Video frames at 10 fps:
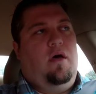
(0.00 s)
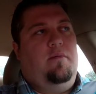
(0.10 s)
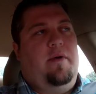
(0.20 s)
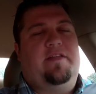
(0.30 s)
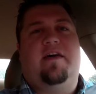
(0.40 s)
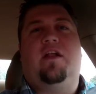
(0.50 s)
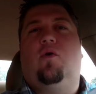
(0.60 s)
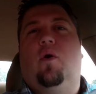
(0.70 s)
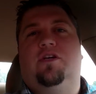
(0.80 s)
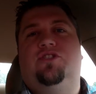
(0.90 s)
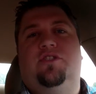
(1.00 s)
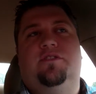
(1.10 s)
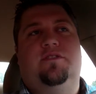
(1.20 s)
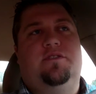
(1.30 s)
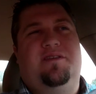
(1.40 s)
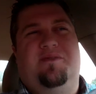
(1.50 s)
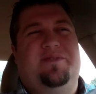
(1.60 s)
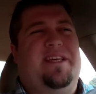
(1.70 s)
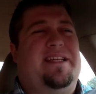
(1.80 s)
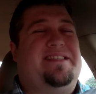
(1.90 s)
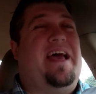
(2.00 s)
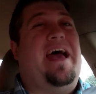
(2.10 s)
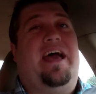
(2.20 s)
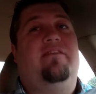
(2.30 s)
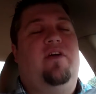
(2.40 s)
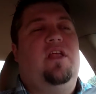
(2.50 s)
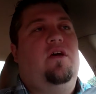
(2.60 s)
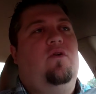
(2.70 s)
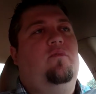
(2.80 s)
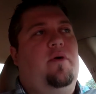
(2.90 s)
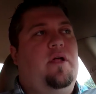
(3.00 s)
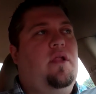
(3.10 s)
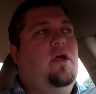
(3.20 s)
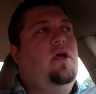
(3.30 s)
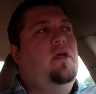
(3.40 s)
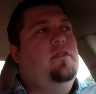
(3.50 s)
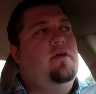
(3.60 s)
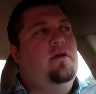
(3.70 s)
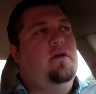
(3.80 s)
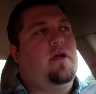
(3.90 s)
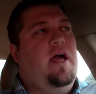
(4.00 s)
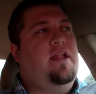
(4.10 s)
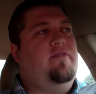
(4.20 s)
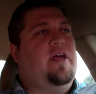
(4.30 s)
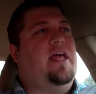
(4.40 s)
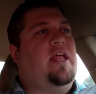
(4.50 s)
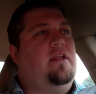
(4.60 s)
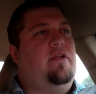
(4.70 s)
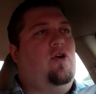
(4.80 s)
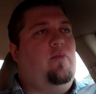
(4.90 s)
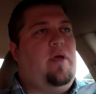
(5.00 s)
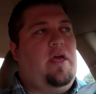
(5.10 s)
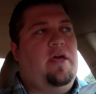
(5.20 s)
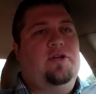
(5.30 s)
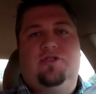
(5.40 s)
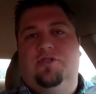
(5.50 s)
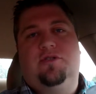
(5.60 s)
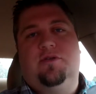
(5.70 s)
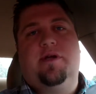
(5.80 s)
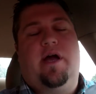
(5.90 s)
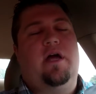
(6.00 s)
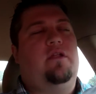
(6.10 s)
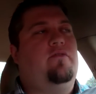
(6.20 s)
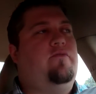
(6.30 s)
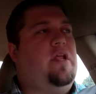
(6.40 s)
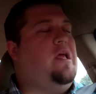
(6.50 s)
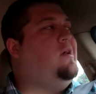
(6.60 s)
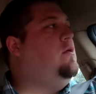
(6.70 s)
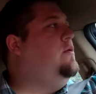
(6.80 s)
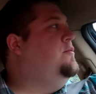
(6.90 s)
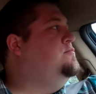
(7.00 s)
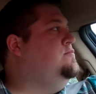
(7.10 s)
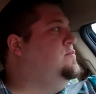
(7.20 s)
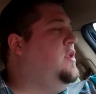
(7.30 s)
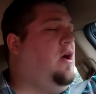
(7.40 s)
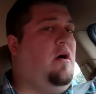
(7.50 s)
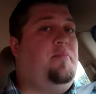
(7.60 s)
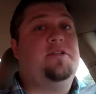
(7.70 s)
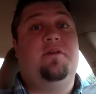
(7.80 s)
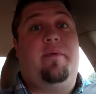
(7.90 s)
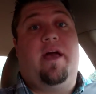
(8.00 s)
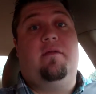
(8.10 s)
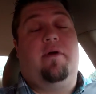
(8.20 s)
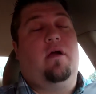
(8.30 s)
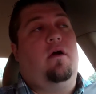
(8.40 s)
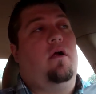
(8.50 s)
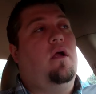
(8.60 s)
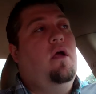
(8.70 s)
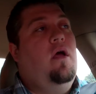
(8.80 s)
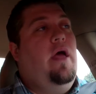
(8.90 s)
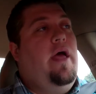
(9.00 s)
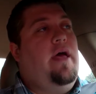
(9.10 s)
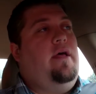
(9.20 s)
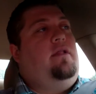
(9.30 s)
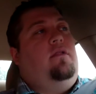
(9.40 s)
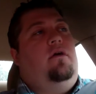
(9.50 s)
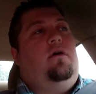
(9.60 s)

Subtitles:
my 10 questions. I won't say a tag video, but the kind of a getting to know me-ish kind of video. Plus I'm back in my car, and